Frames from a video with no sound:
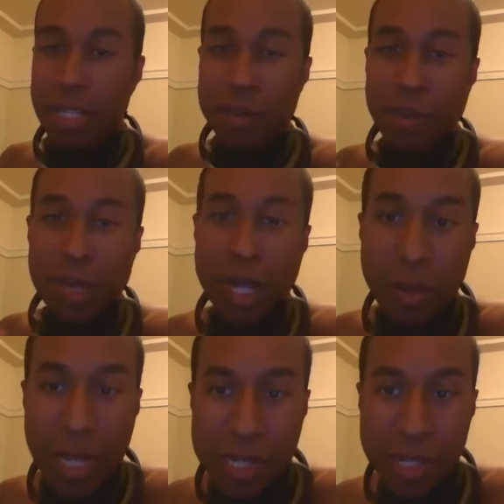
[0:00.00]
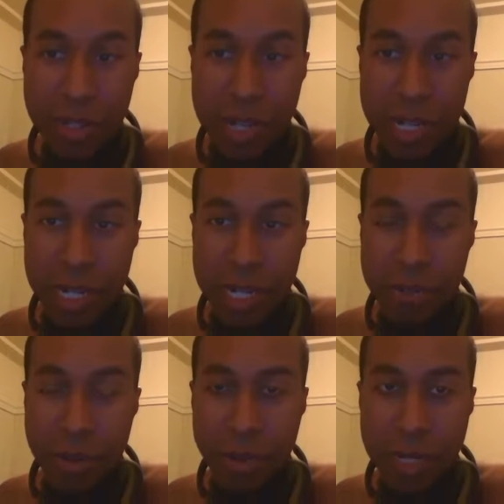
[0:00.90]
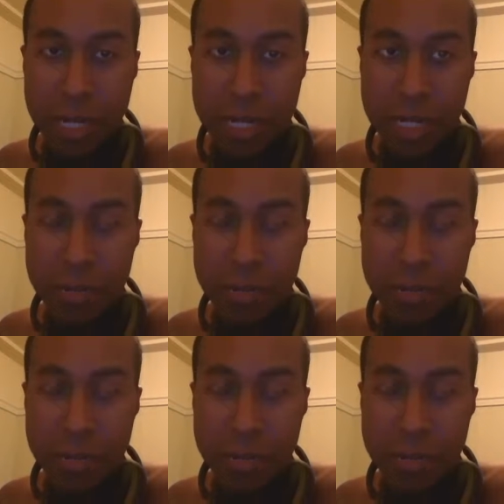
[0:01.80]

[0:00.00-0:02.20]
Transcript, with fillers: As you probably know, last year I hit a roadblock.